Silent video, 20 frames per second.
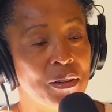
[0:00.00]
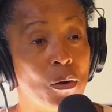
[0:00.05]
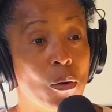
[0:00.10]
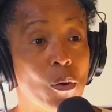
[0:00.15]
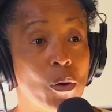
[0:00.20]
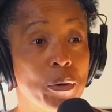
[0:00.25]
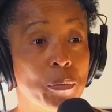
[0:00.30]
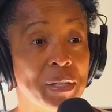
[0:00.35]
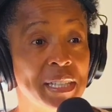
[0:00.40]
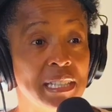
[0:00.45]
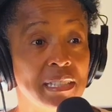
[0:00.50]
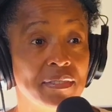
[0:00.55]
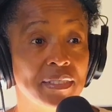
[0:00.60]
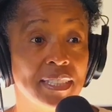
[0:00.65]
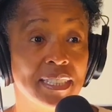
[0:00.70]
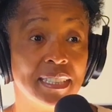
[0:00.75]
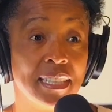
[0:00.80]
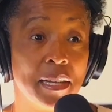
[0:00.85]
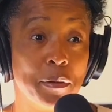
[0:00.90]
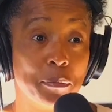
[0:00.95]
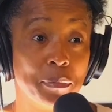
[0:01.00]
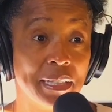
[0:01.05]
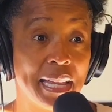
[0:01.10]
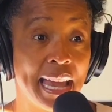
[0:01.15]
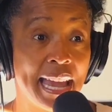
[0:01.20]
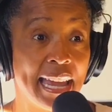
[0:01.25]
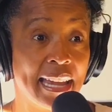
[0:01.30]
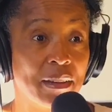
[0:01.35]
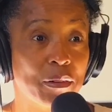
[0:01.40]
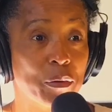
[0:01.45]
or we even say
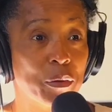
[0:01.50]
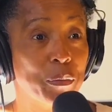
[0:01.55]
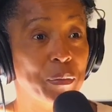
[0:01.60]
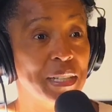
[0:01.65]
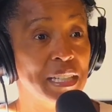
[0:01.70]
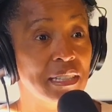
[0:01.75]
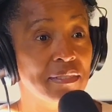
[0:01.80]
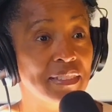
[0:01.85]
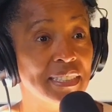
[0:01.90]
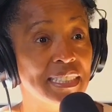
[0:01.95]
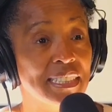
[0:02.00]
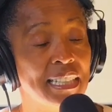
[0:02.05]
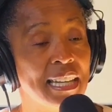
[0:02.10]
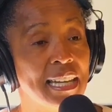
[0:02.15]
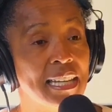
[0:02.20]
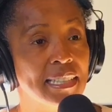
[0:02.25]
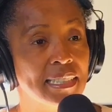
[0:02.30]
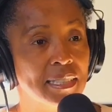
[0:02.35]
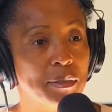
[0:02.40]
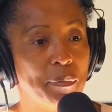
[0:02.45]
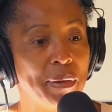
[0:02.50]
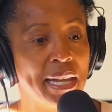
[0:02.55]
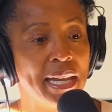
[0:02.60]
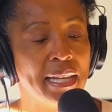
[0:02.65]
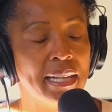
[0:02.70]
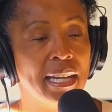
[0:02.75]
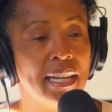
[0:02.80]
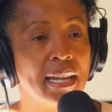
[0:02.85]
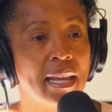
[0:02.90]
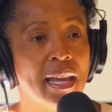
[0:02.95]
black, or we even say
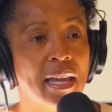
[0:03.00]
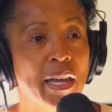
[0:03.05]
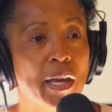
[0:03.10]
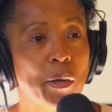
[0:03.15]
Hispanic,